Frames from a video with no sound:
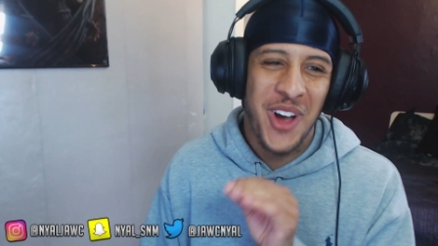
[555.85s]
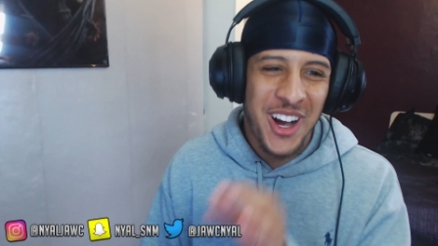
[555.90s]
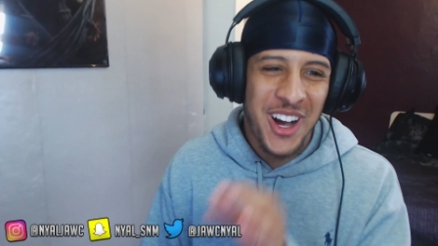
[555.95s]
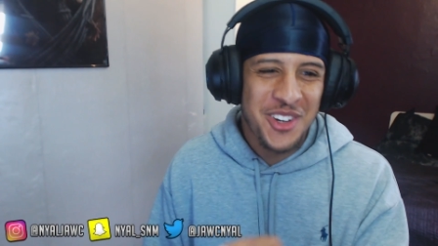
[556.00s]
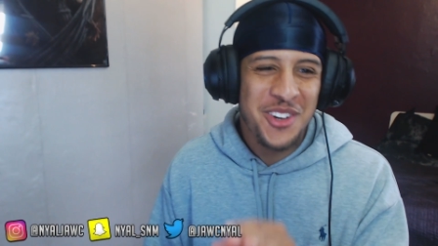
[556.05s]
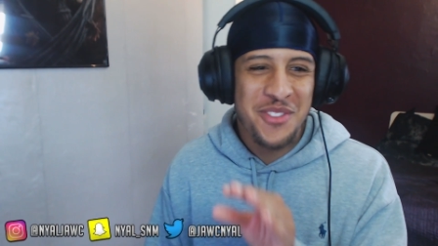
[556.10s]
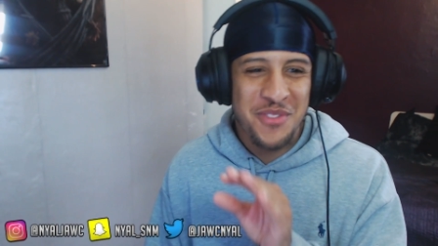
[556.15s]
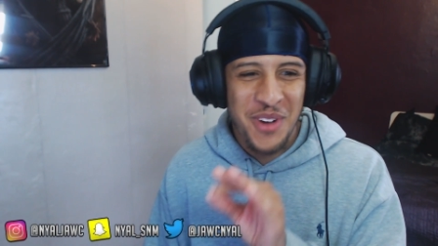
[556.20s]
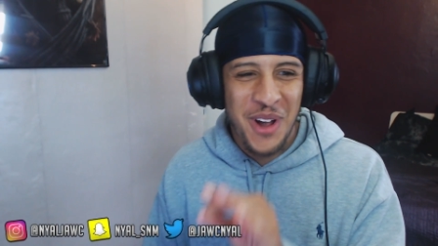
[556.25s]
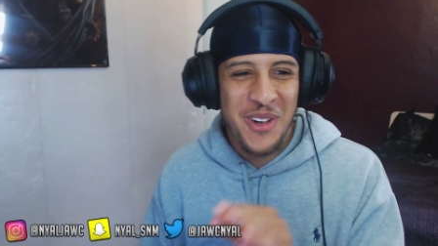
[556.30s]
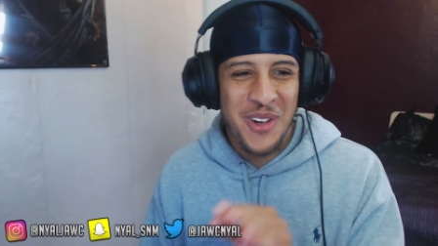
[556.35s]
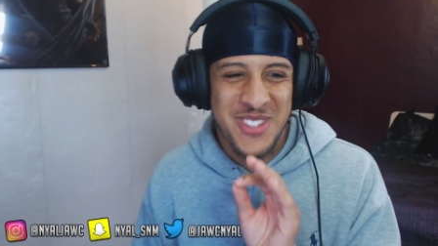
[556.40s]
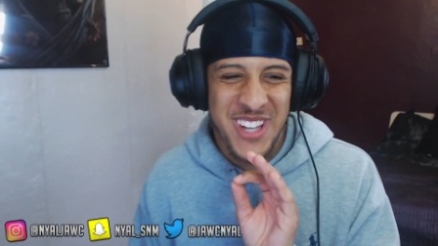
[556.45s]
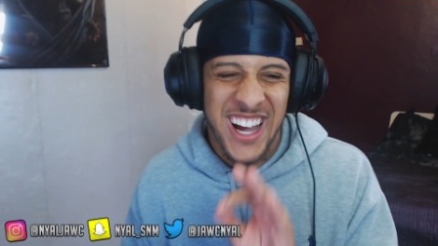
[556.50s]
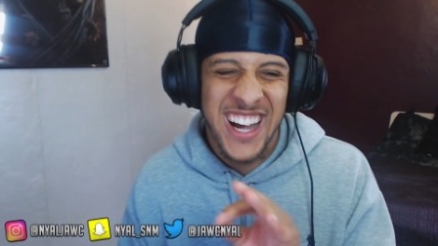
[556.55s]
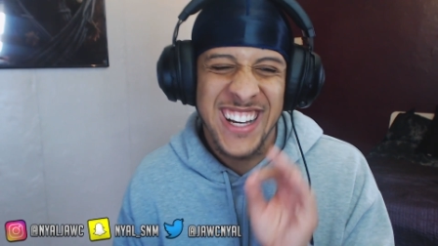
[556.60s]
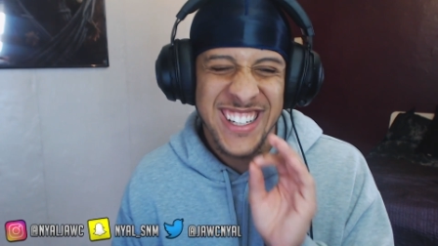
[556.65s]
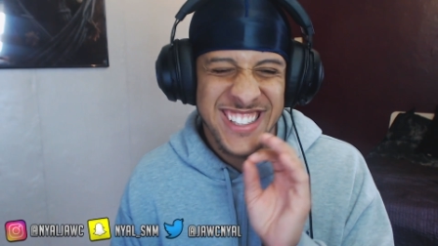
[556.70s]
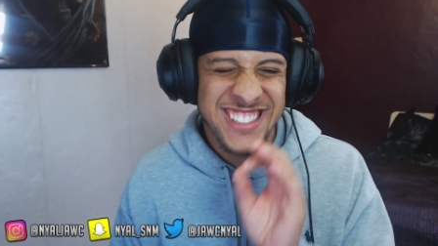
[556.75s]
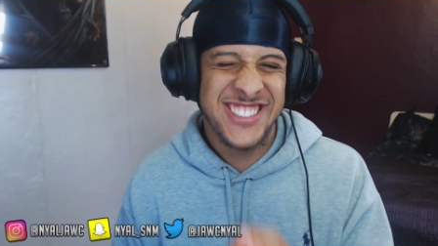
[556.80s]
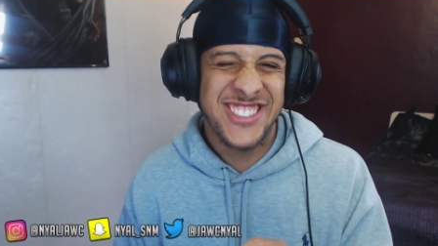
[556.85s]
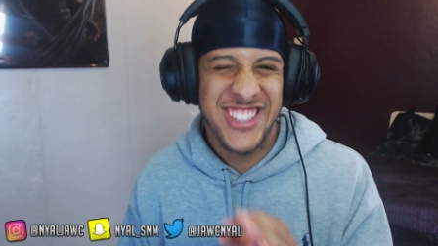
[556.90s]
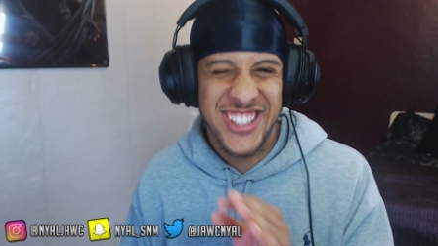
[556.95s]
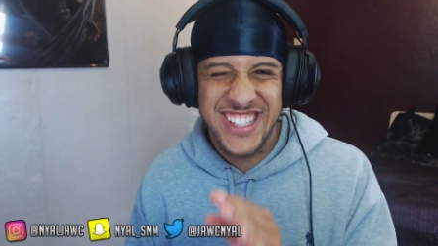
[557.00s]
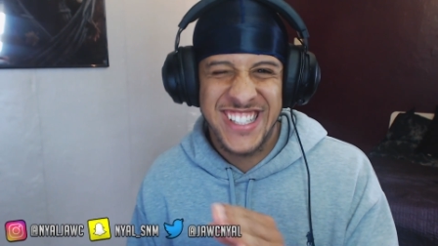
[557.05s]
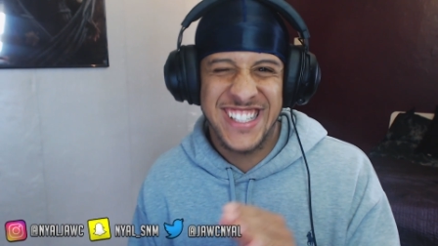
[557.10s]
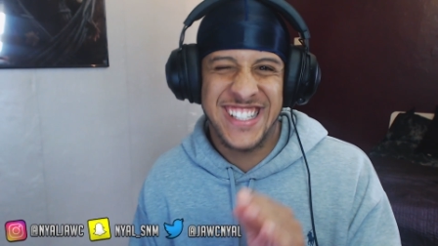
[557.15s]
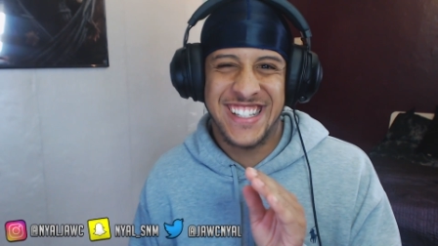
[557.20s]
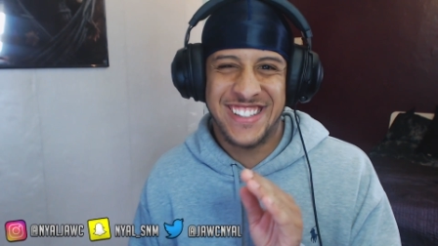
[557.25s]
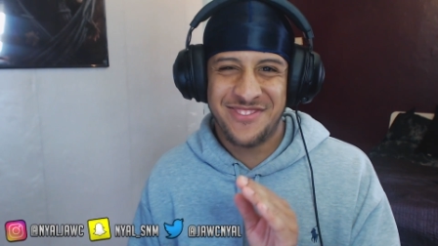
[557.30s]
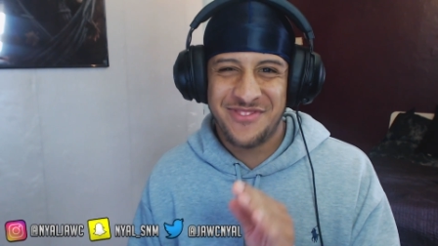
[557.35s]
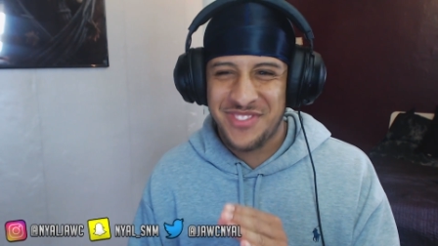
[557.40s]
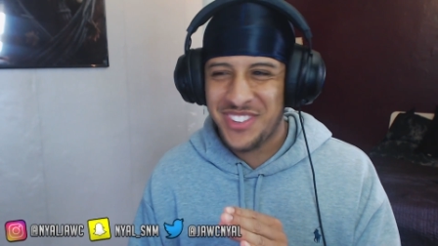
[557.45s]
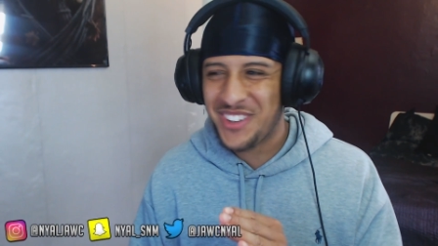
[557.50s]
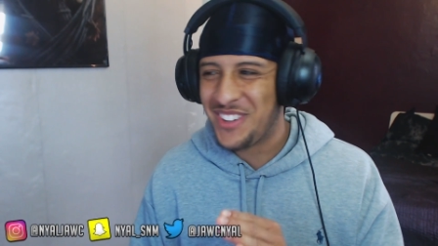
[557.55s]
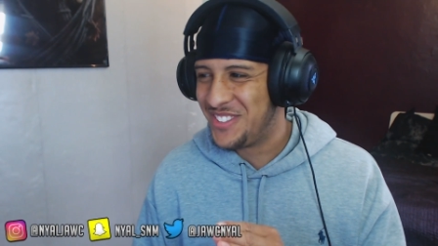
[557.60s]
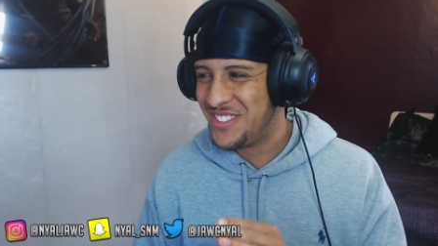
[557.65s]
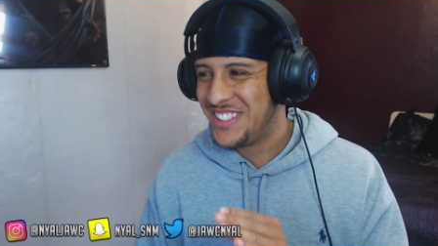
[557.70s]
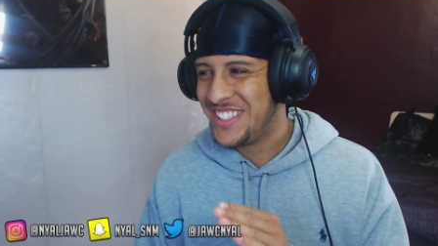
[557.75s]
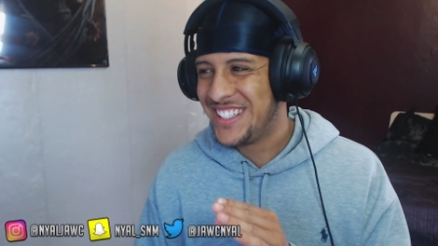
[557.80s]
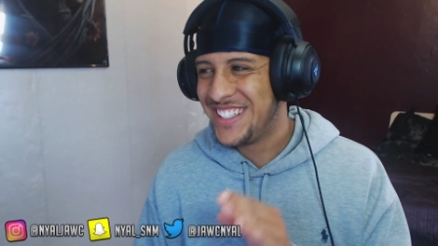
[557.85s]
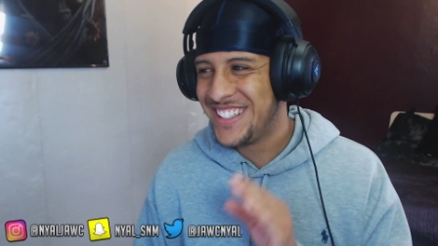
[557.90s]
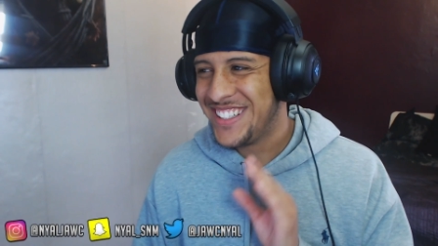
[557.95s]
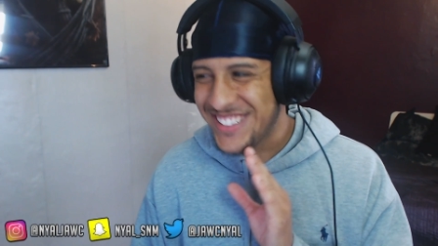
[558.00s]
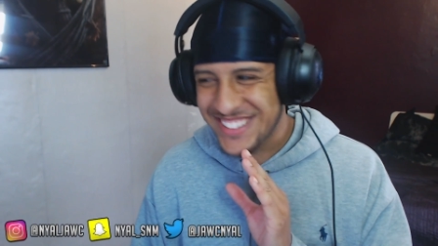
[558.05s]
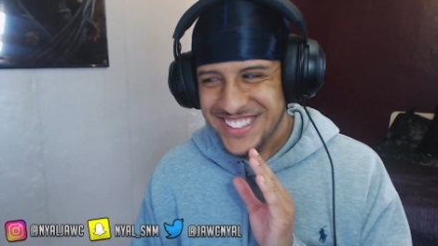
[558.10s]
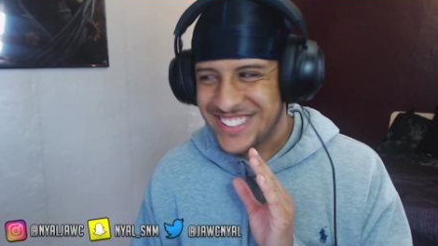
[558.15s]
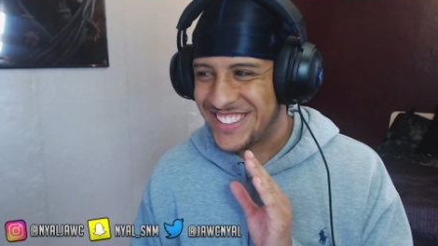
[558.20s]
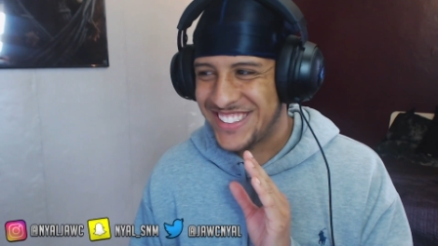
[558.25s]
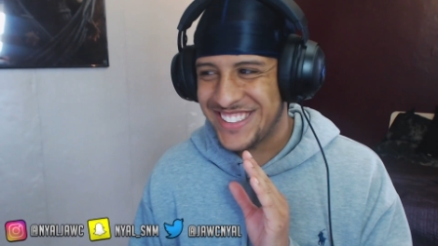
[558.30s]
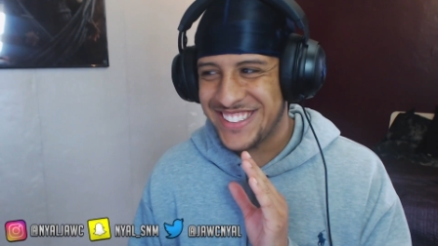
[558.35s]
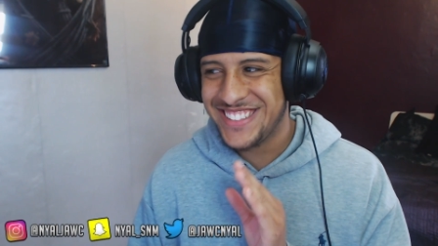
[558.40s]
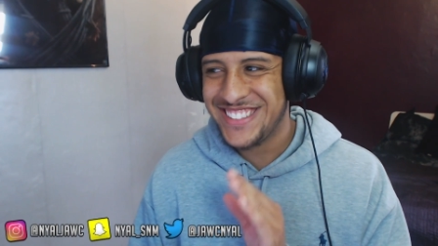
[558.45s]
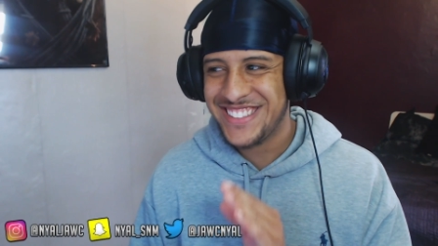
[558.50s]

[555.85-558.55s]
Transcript: I could vibe to it. I enjoyed it, bro. Ugh.